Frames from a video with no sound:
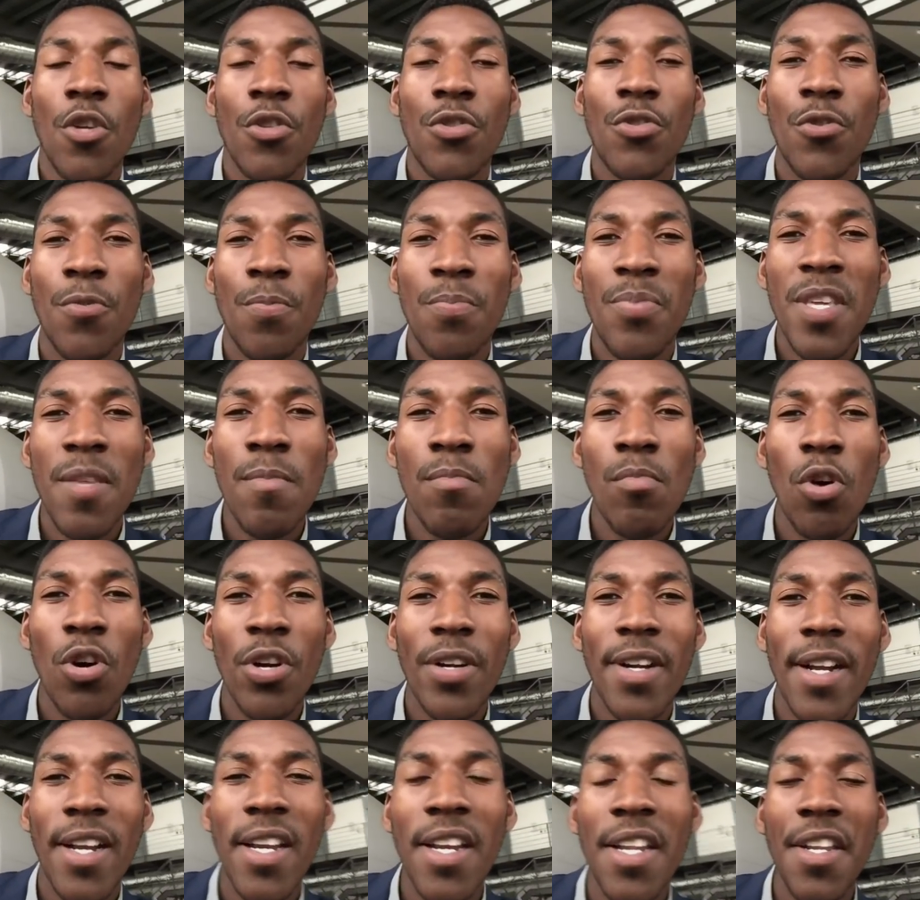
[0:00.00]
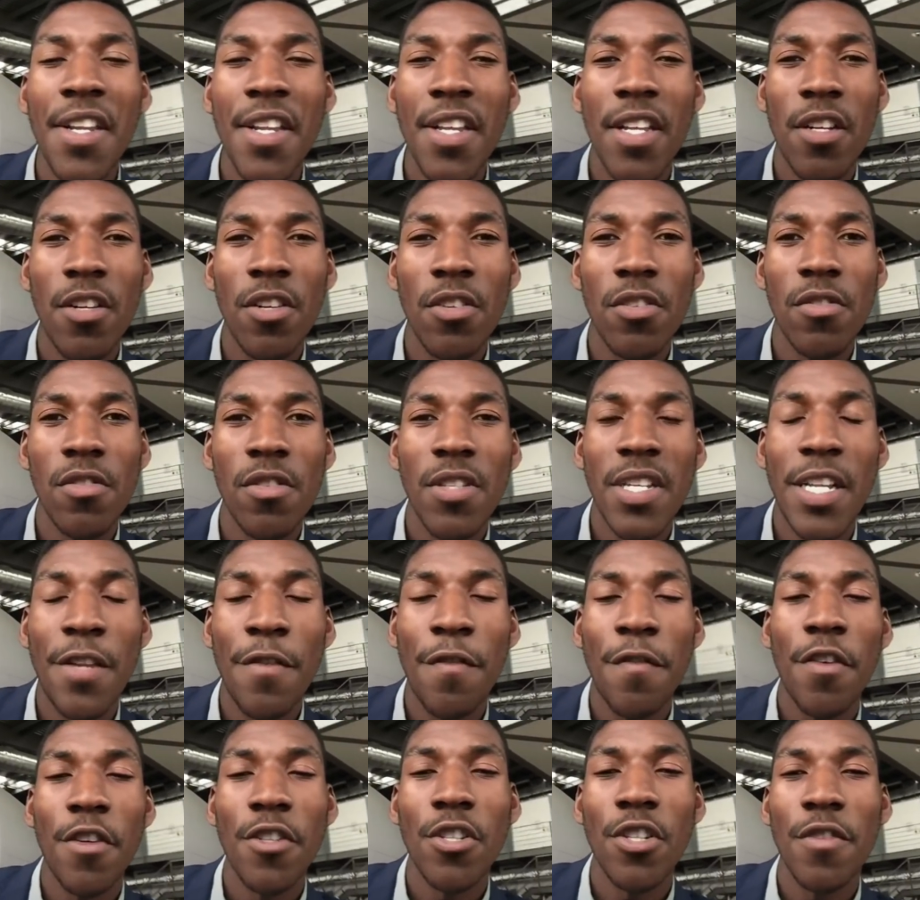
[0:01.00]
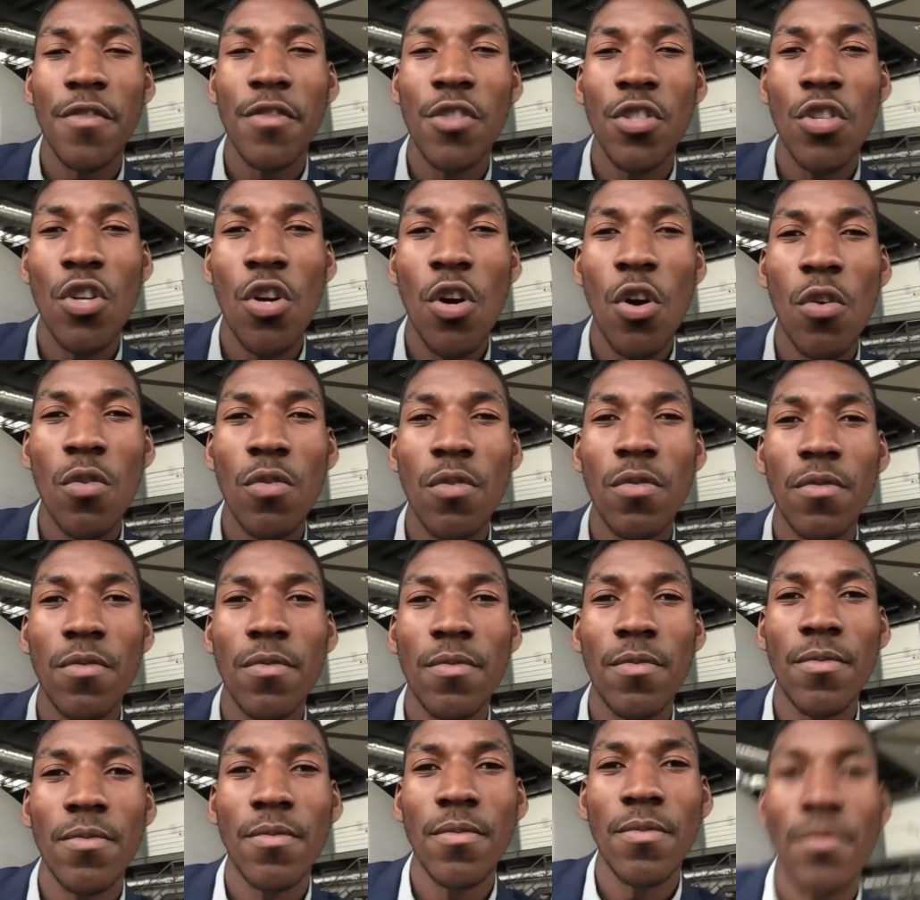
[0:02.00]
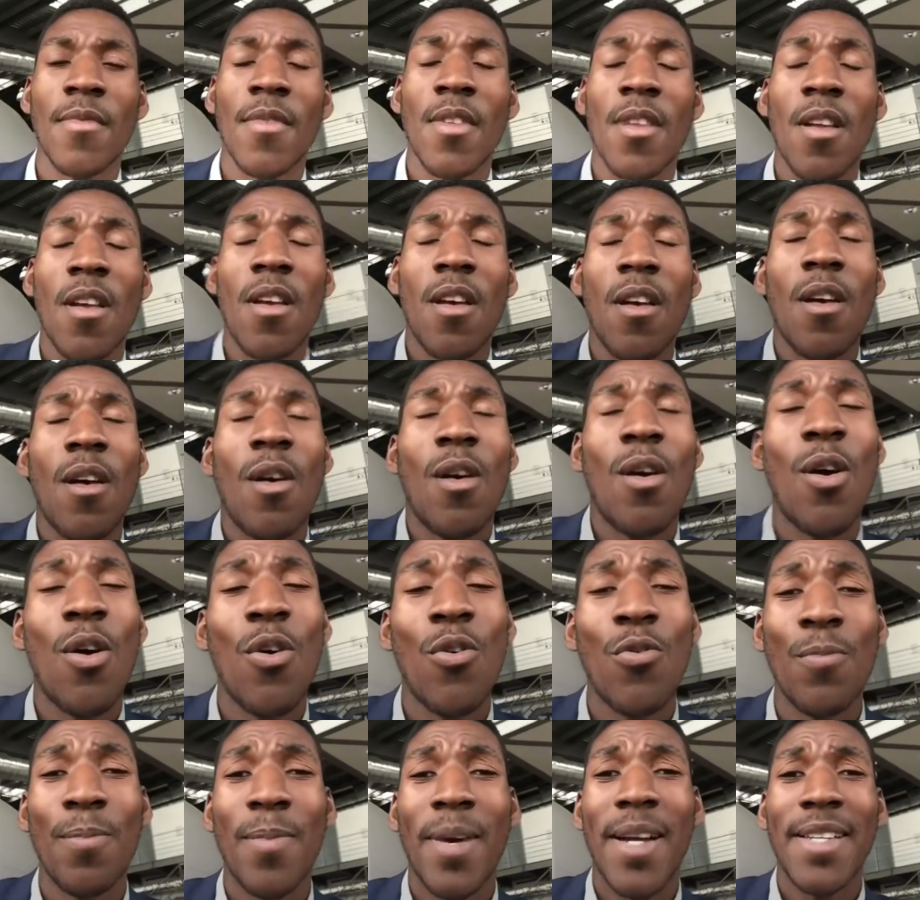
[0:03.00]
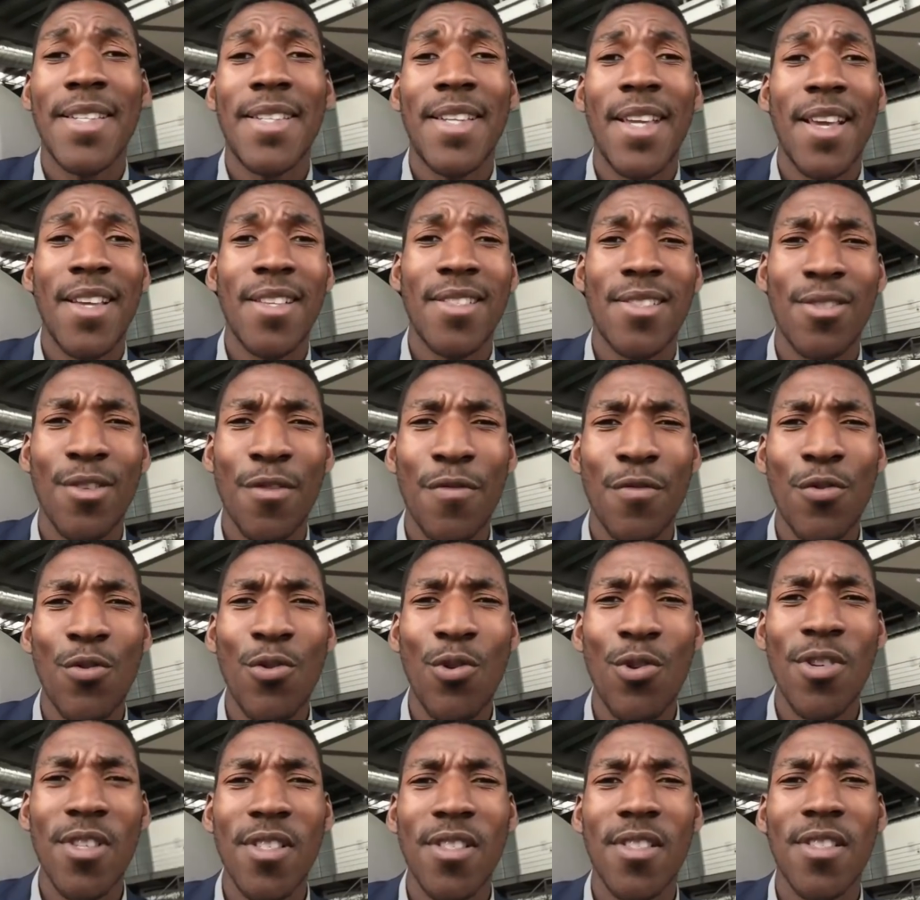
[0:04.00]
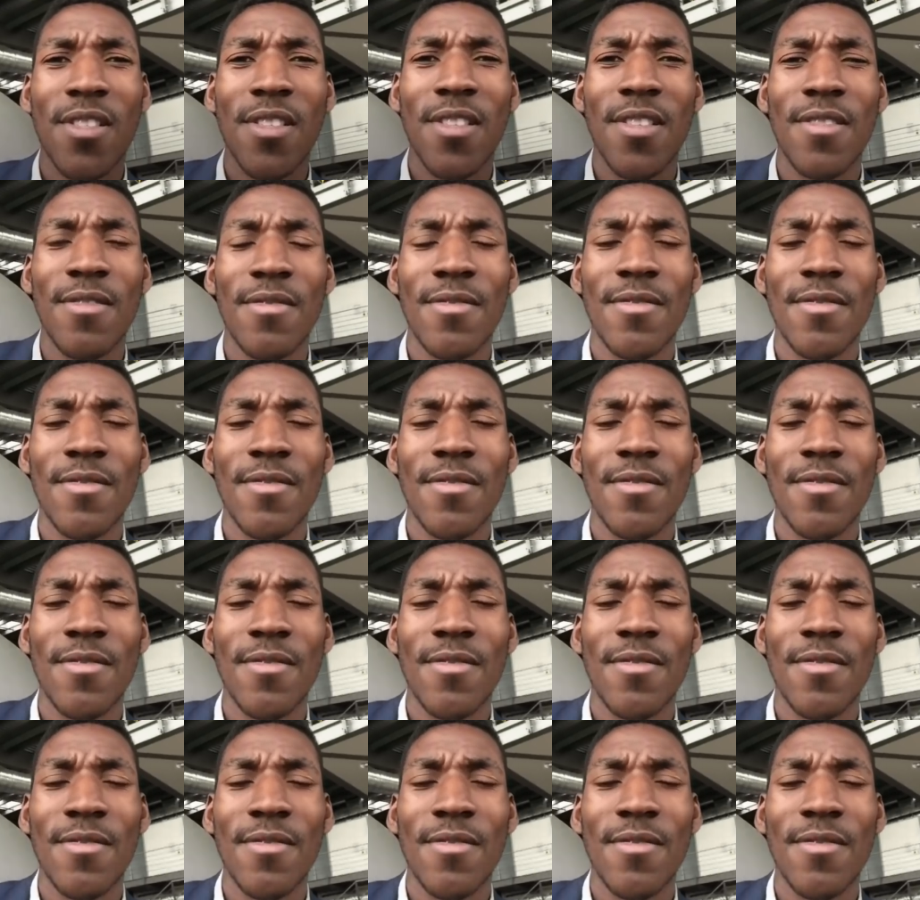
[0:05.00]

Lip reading: To be more clinical in front of the goal. Oh my days, of course.